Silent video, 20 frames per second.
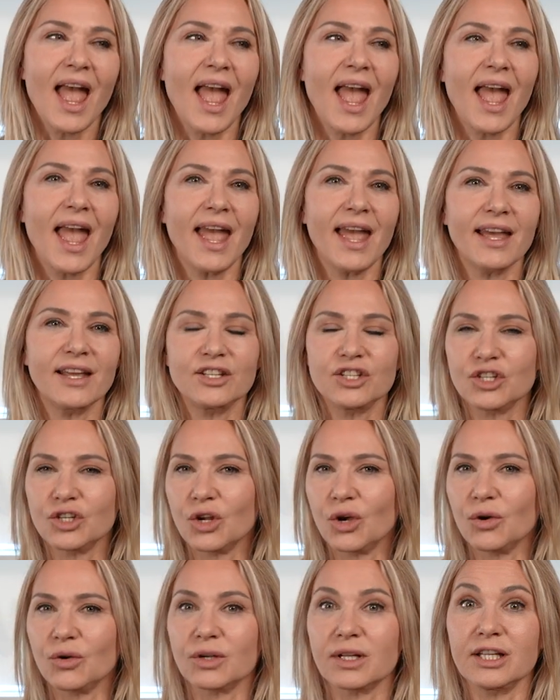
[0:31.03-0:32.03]
And you
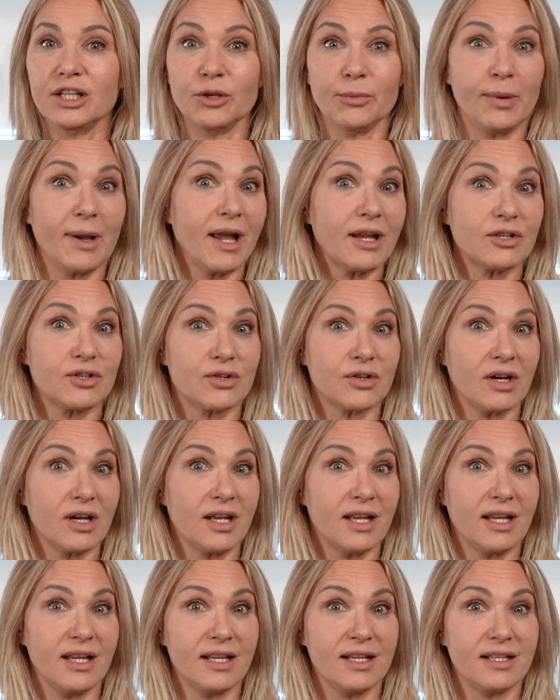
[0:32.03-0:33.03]
know,
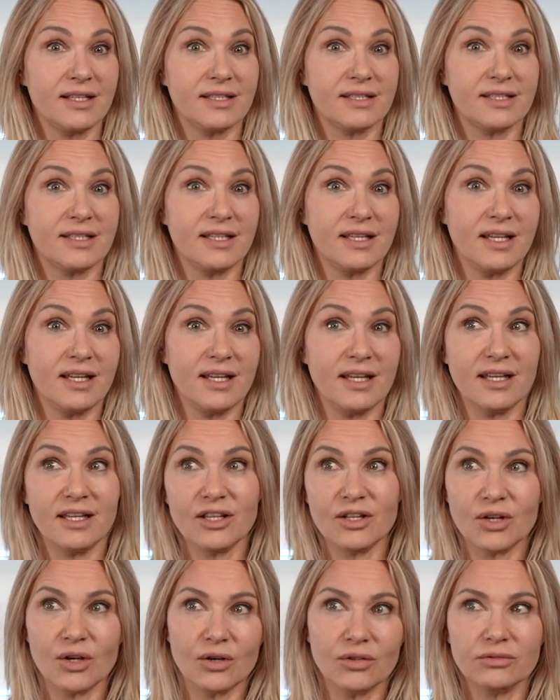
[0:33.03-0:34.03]
Cleopatra is the,
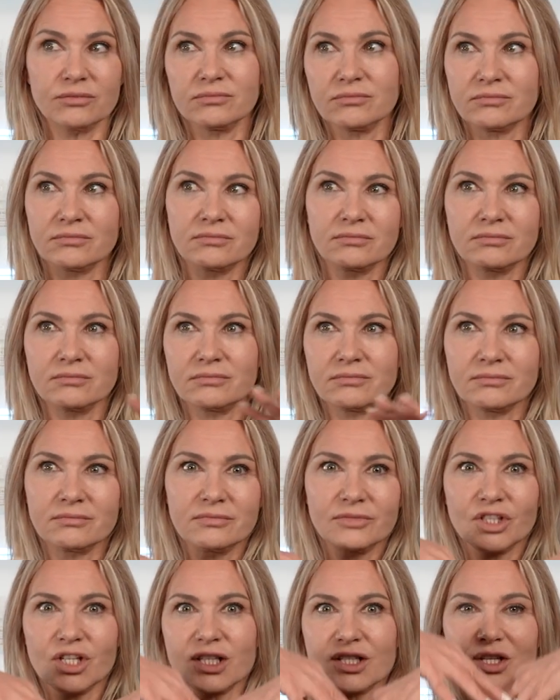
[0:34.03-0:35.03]
you know,
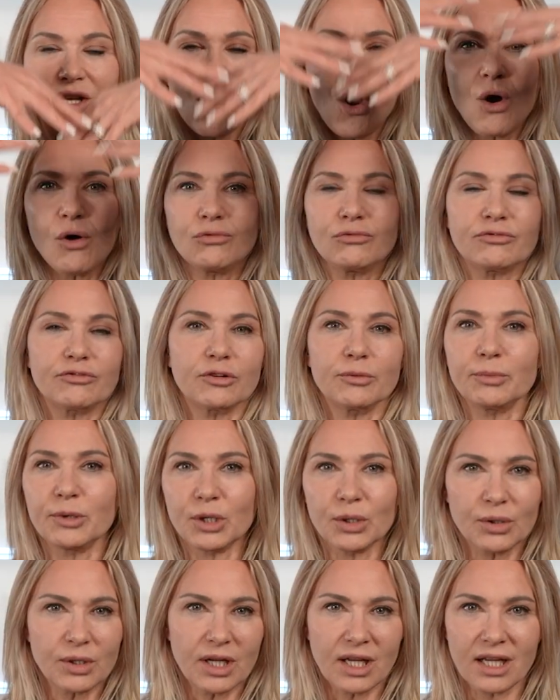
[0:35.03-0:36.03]
she's known for
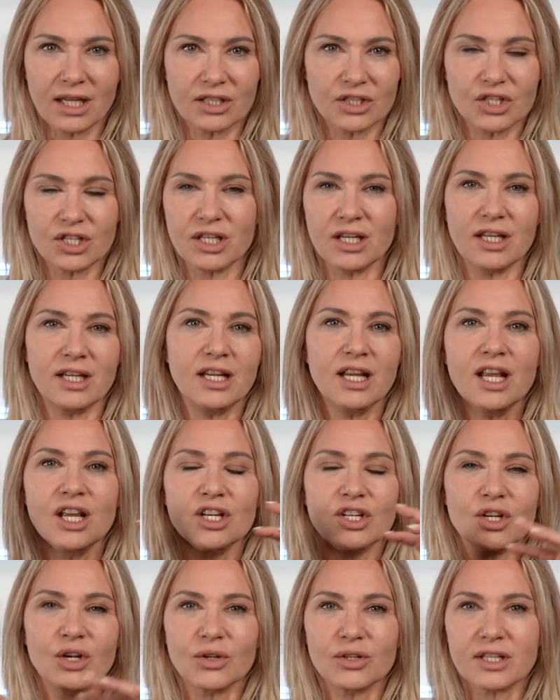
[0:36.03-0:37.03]
beauty and she,
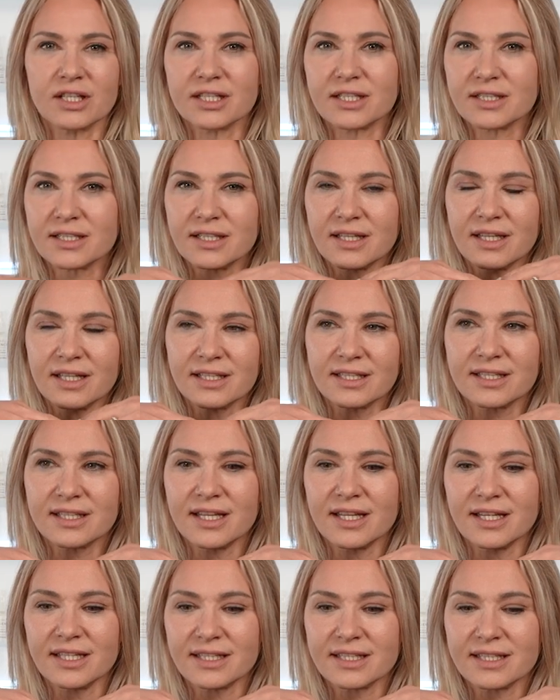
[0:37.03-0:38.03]
you know,
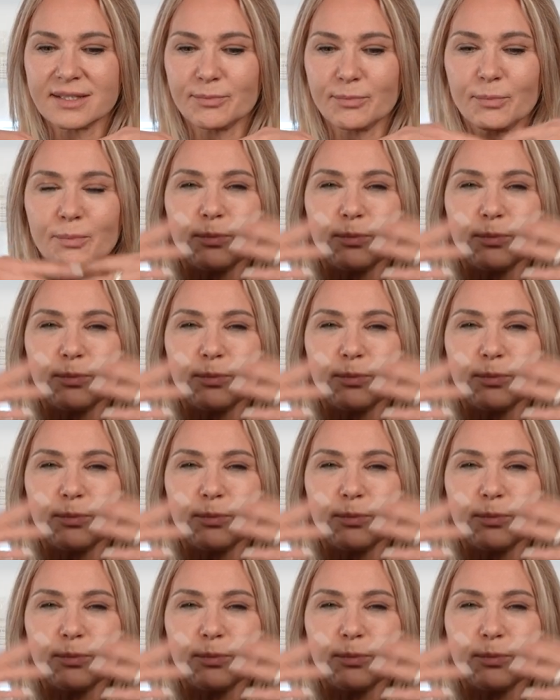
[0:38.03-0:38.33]
this